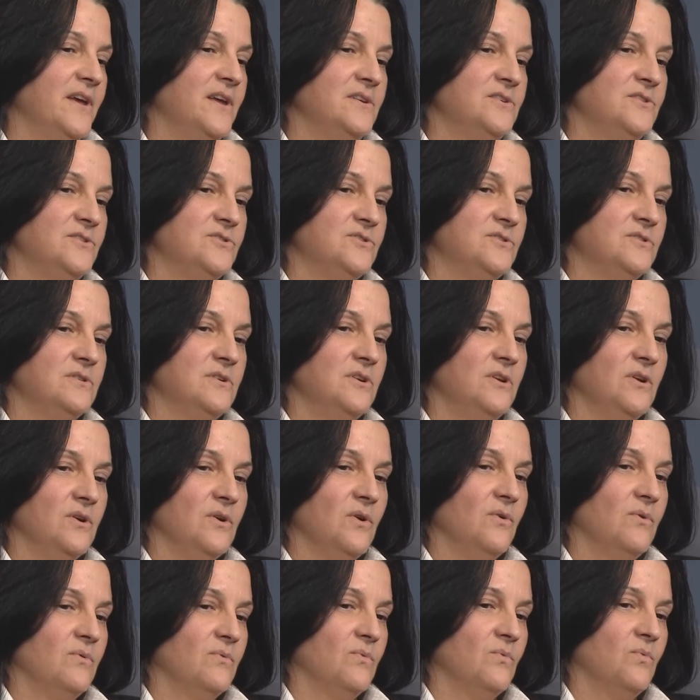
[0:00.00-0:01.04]
then,
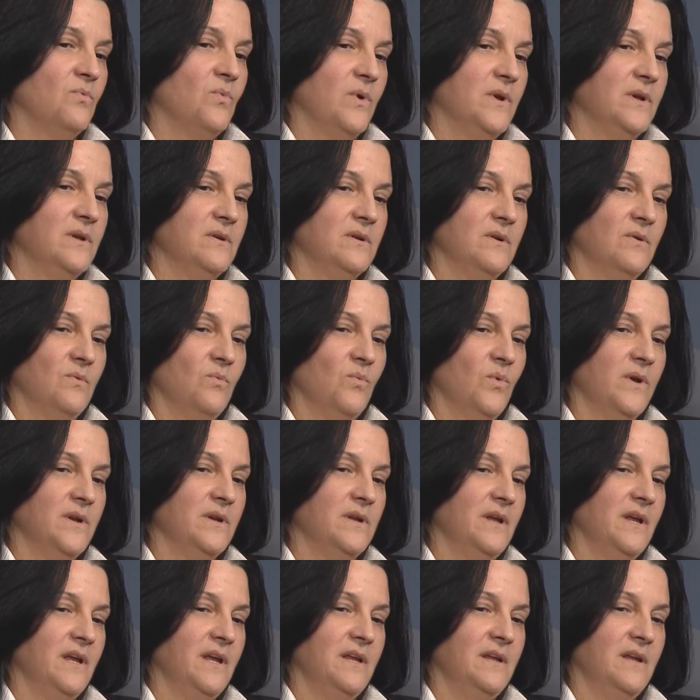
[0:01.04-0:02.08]
when
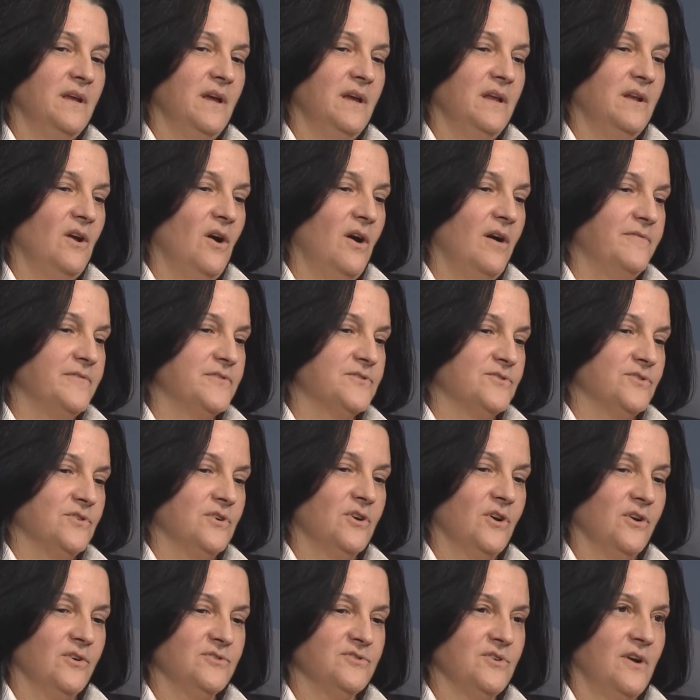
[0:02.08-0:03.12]
an officer
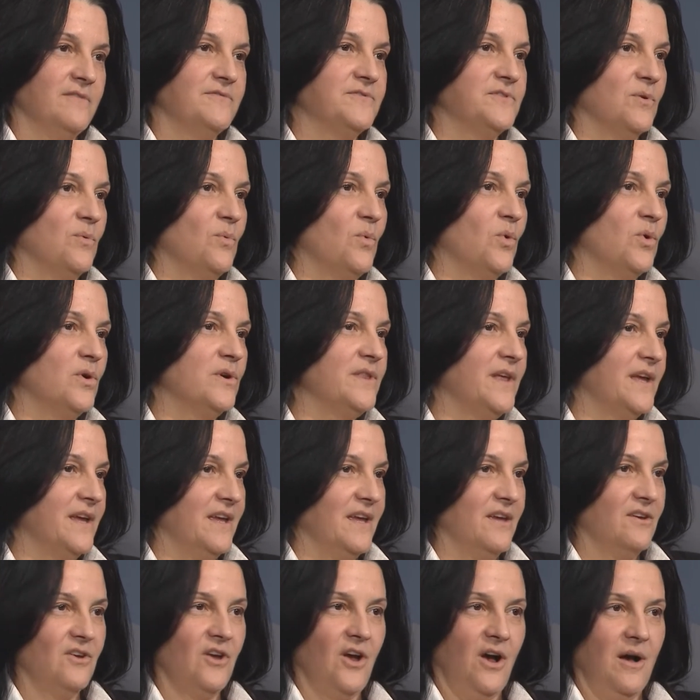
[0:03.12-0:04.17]
goes off to war, they
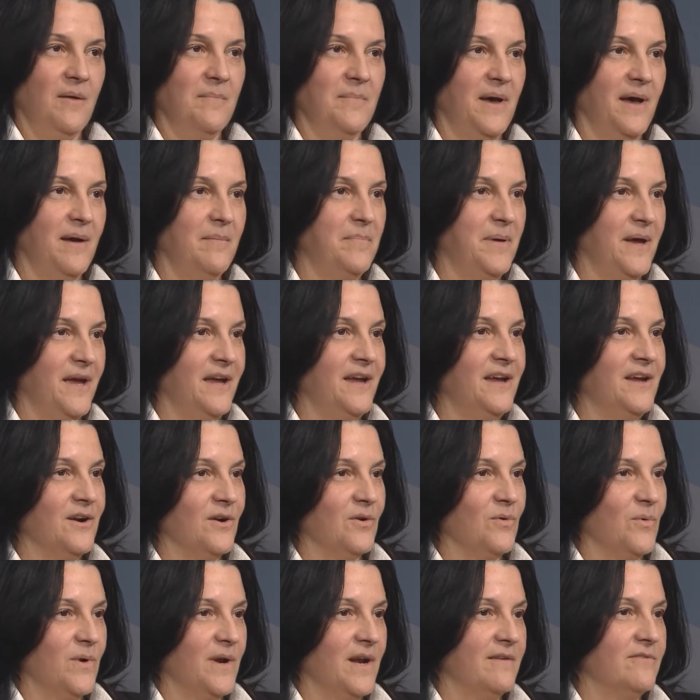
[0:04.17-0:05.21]
get combat pay
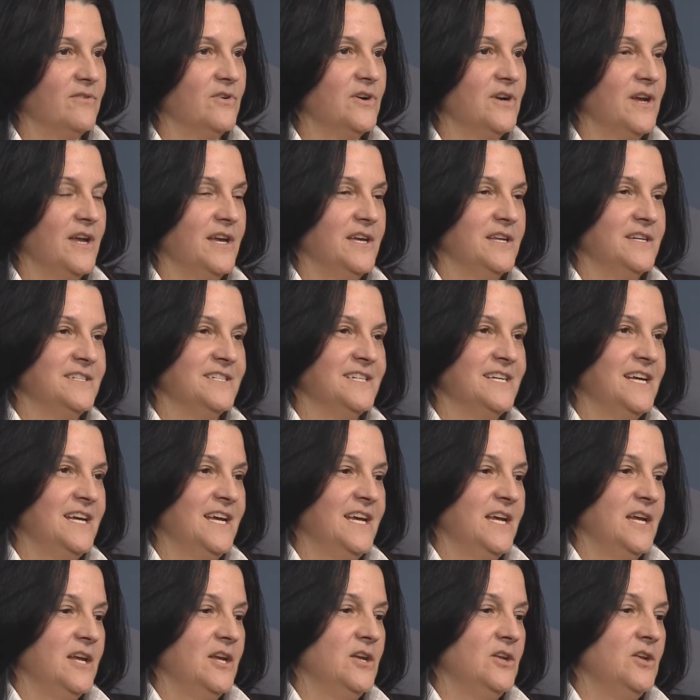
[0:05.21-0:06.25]
or whatever. And,
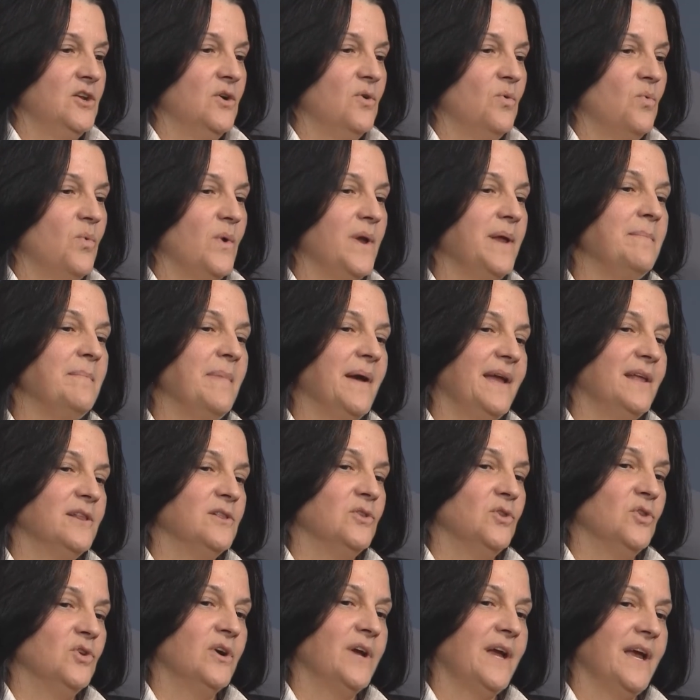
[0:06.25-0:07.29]
we might
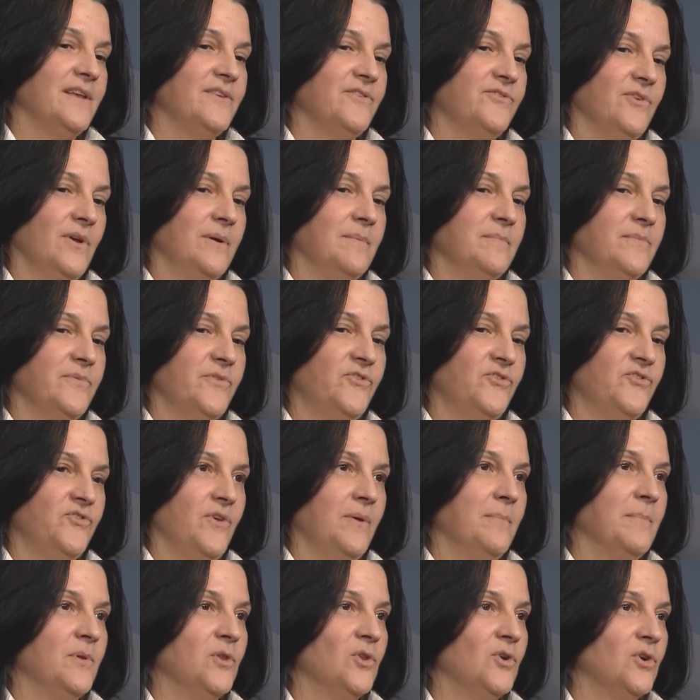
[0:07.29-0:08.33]
look at some
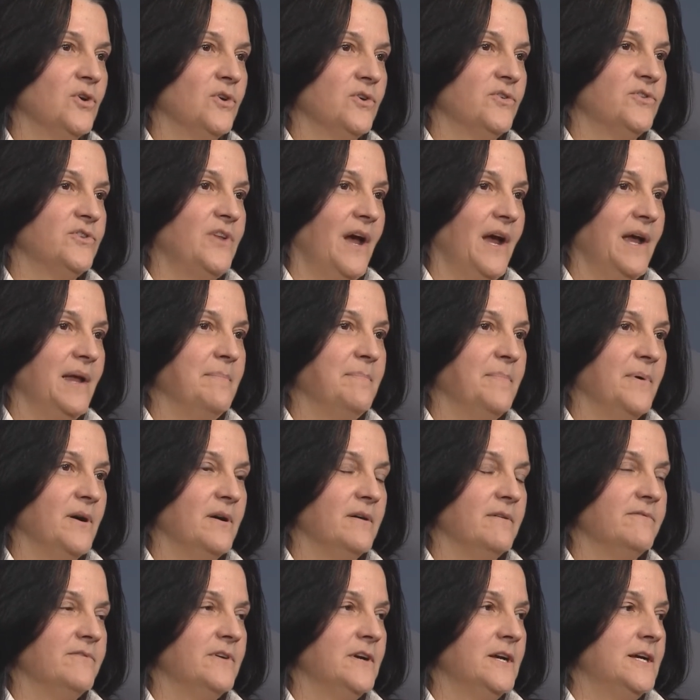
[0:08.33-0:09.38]
similar type
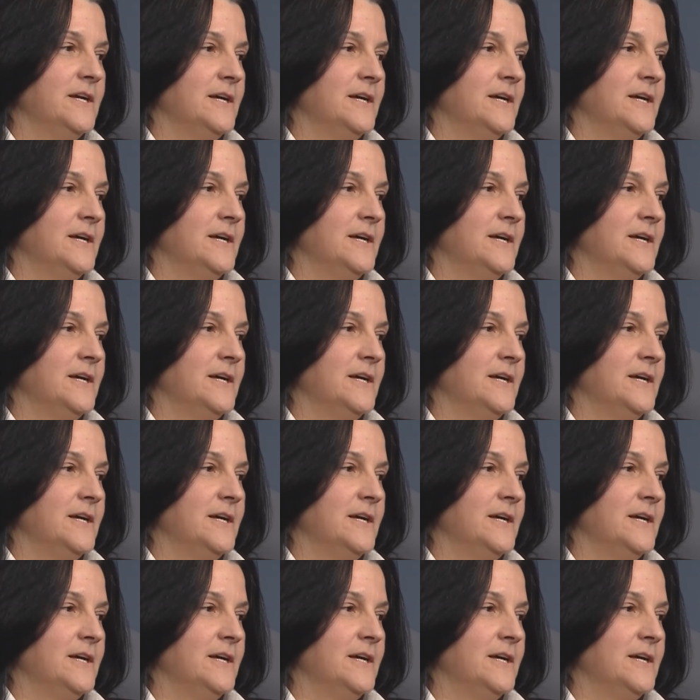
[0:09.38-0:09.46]
of